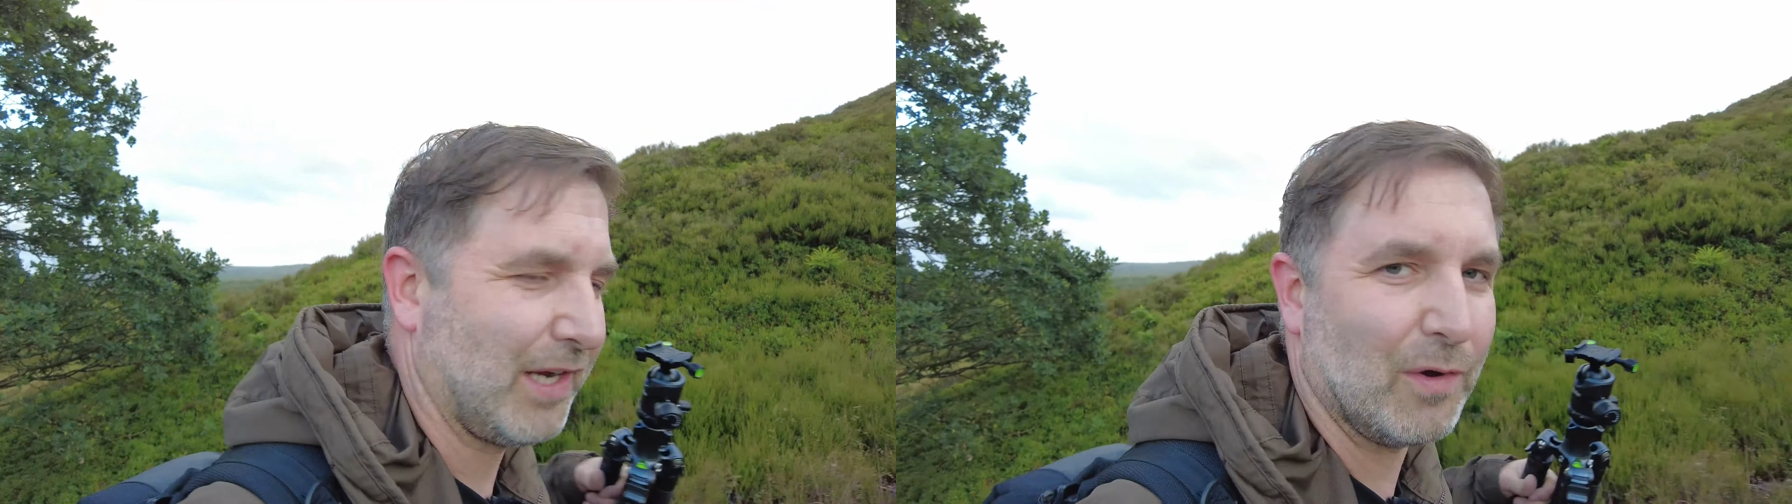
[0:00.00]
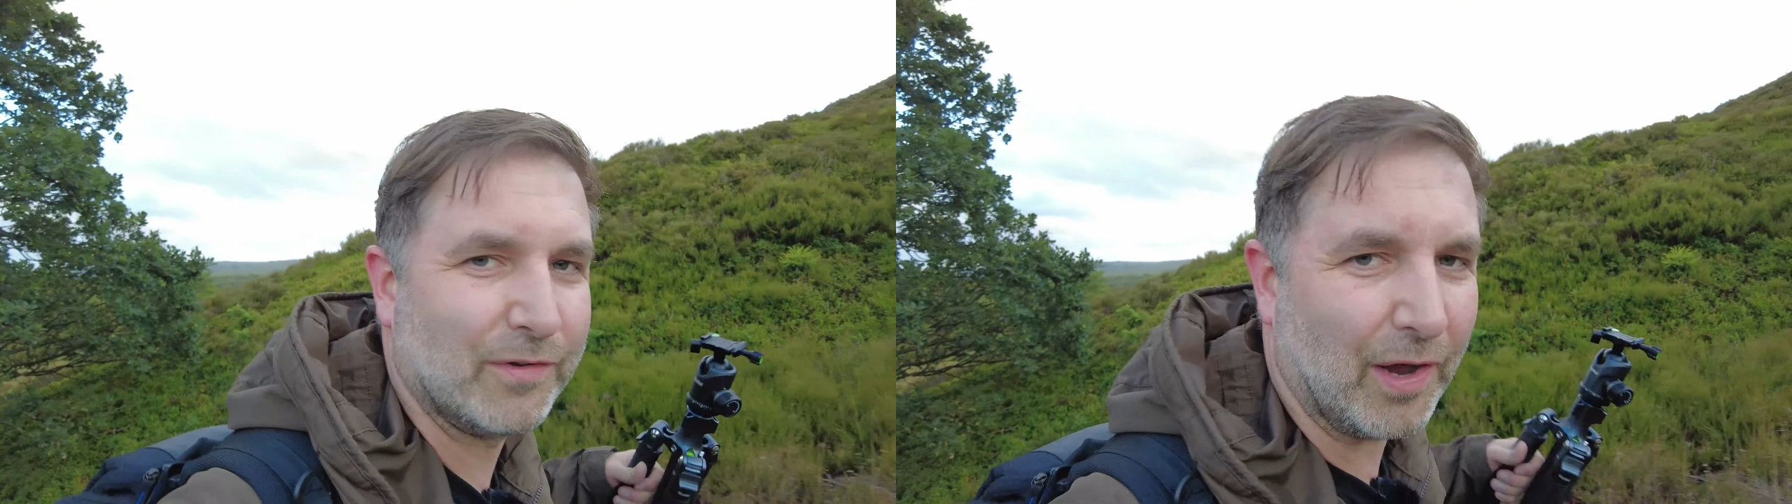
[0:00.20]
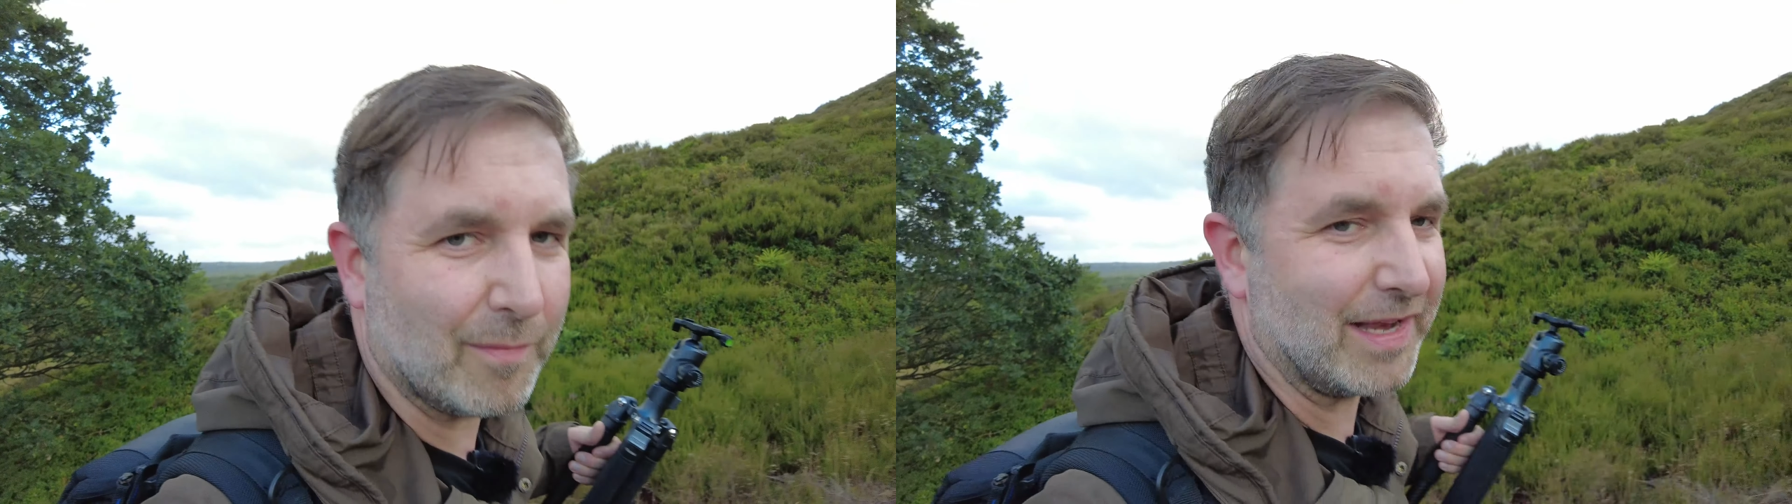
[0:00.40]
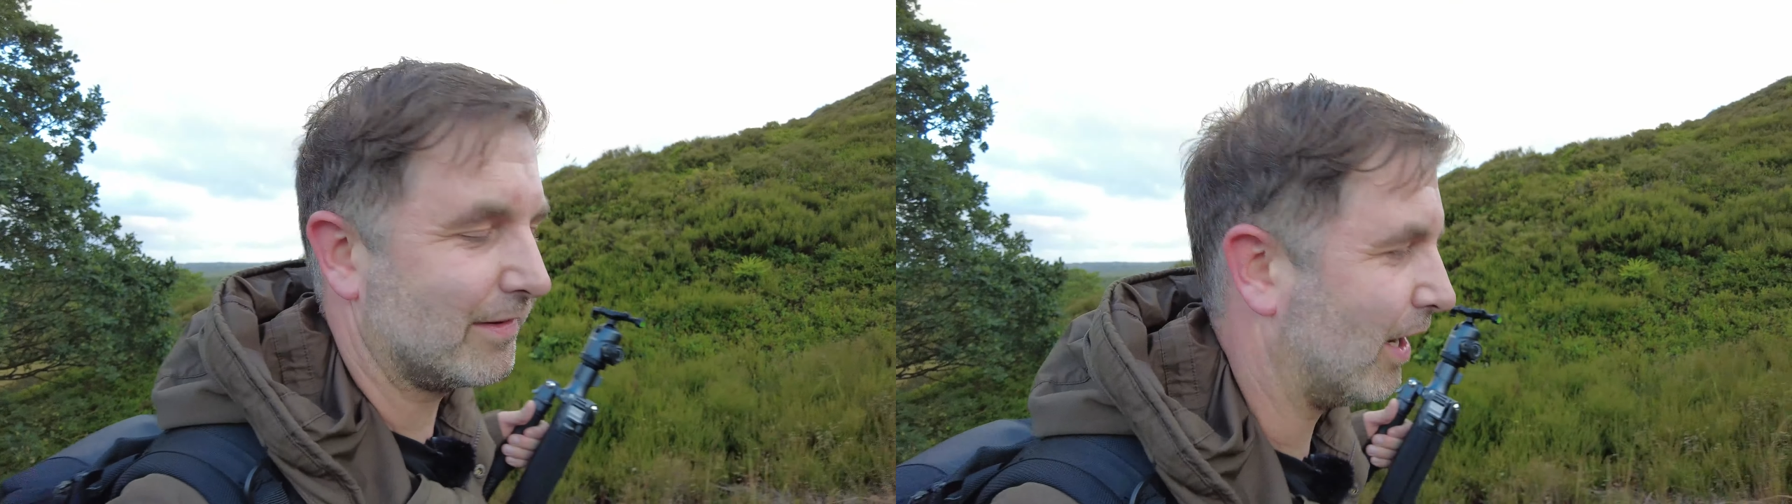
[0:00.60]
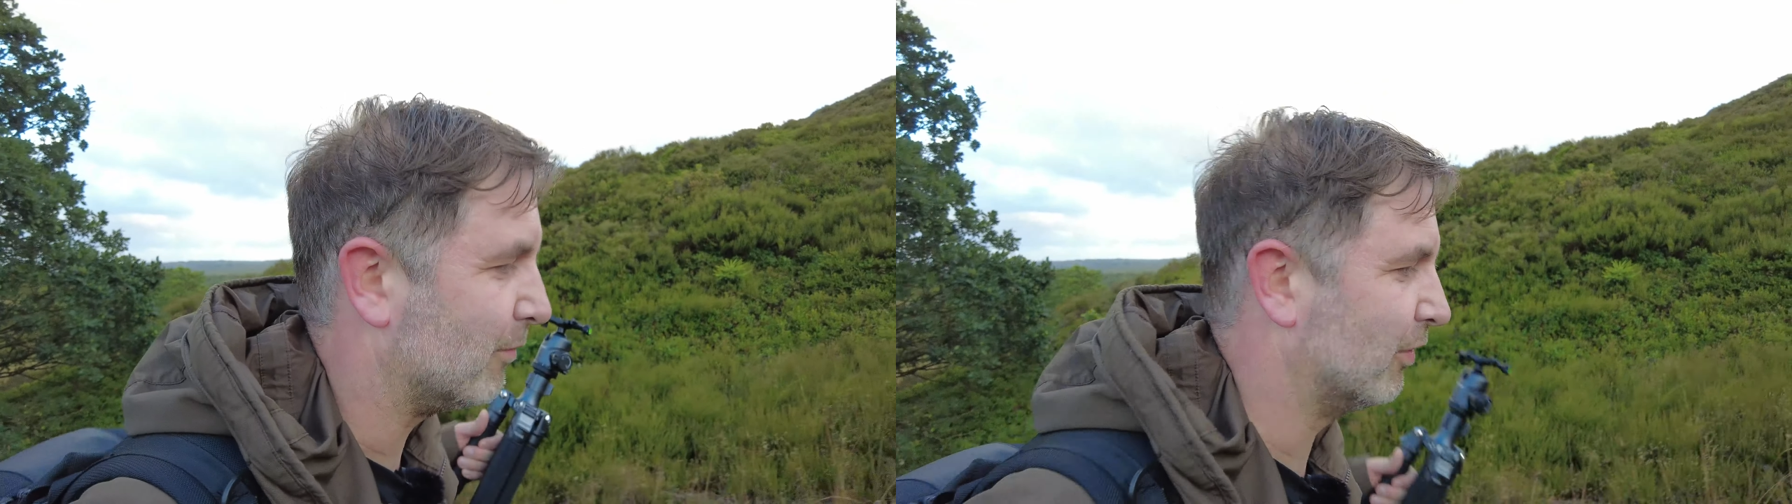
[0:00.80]
count how
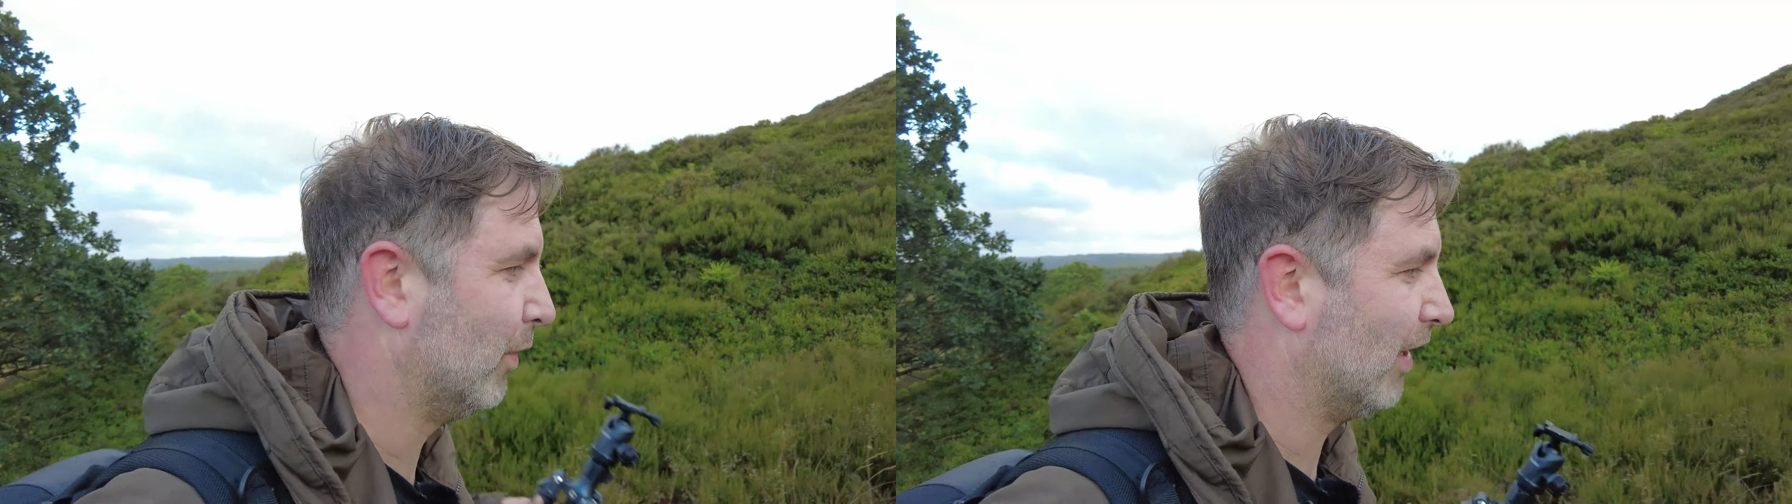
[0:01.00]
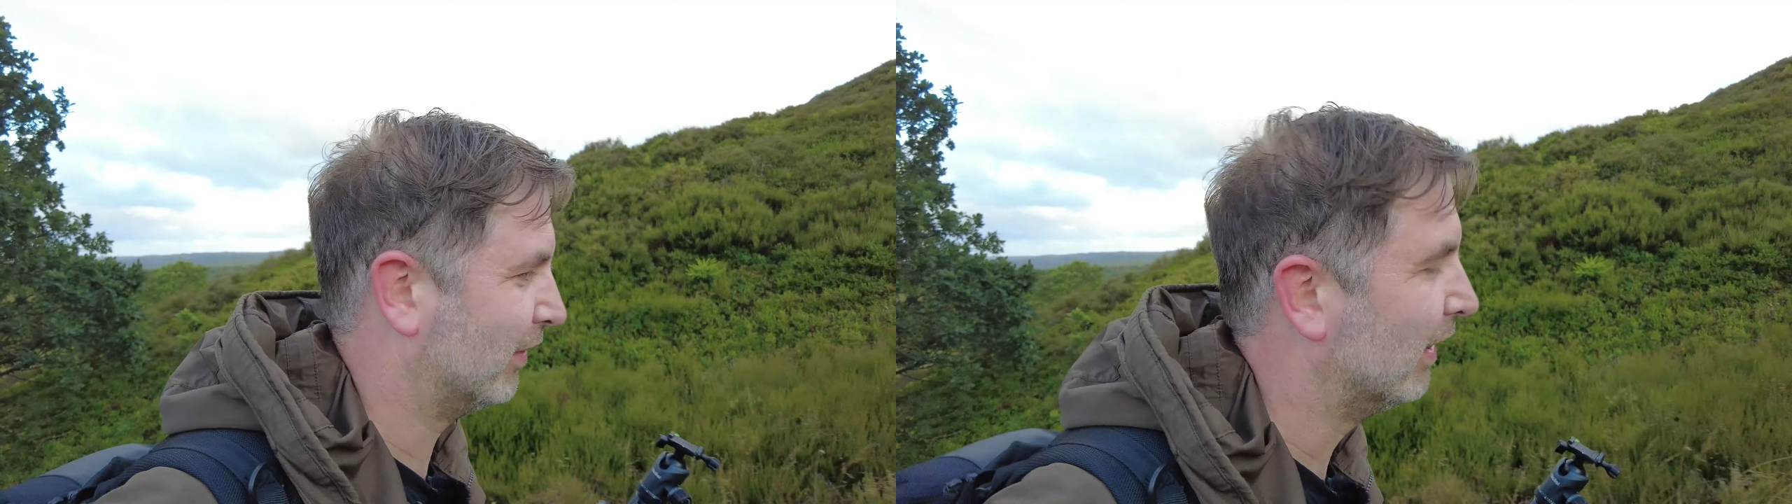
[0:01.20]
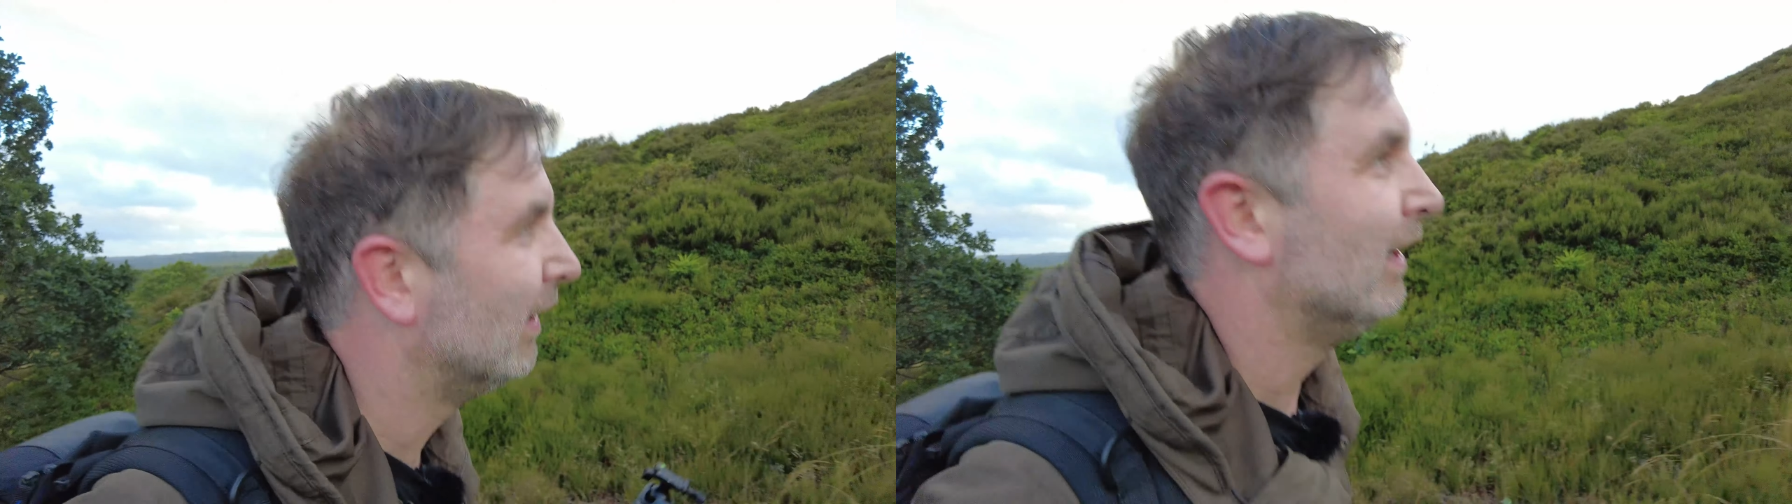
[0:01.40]
many times it was,